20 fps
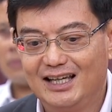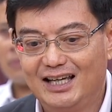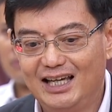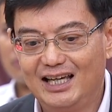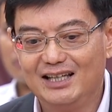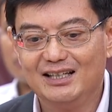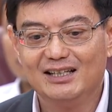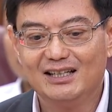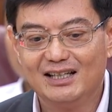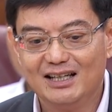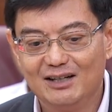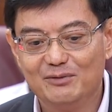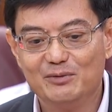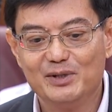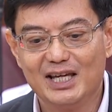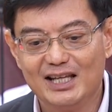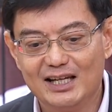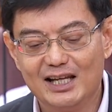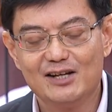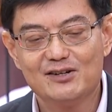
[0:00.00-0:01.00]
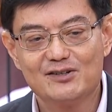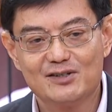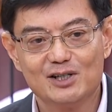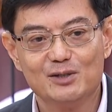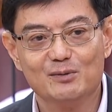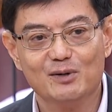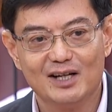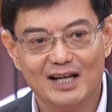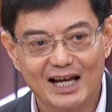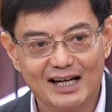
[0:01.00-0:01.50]
And we in Asia
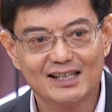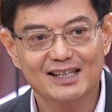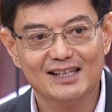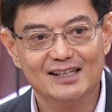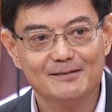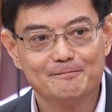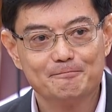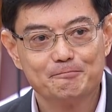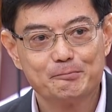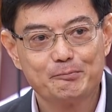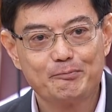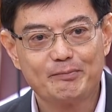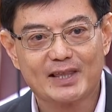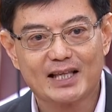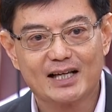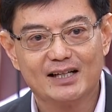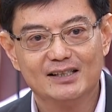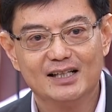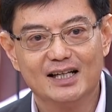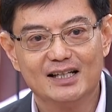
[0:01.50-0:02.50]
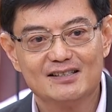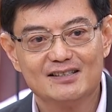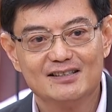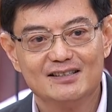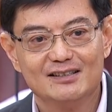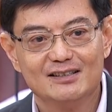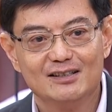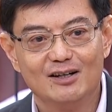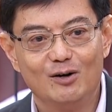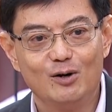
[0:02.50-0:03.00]
were lucky that
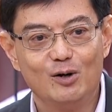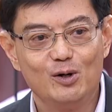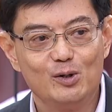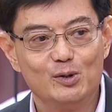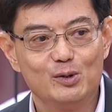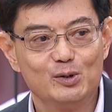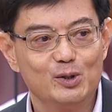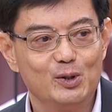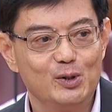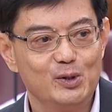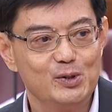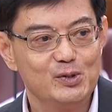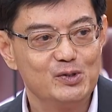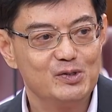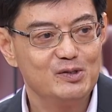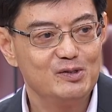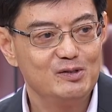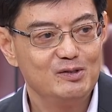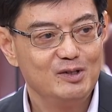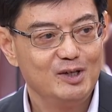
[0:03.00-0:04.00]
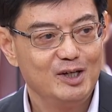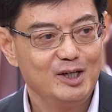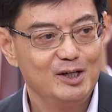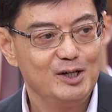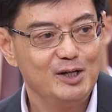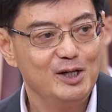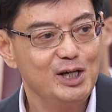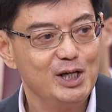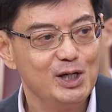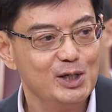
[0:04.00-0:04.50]
all those
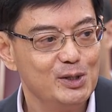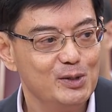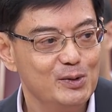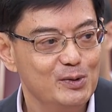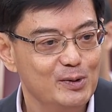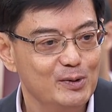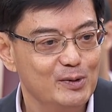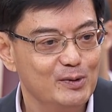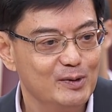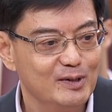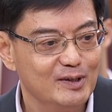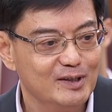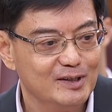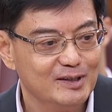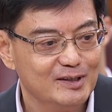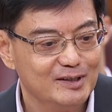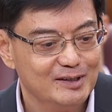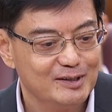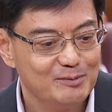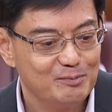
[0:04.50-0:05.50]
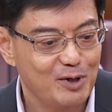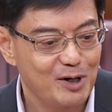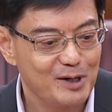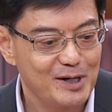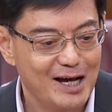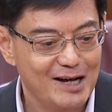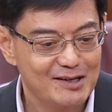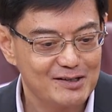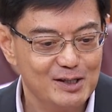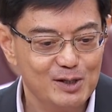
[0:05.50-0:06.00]
new
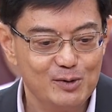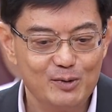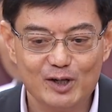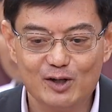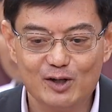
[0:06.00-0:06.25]
products, new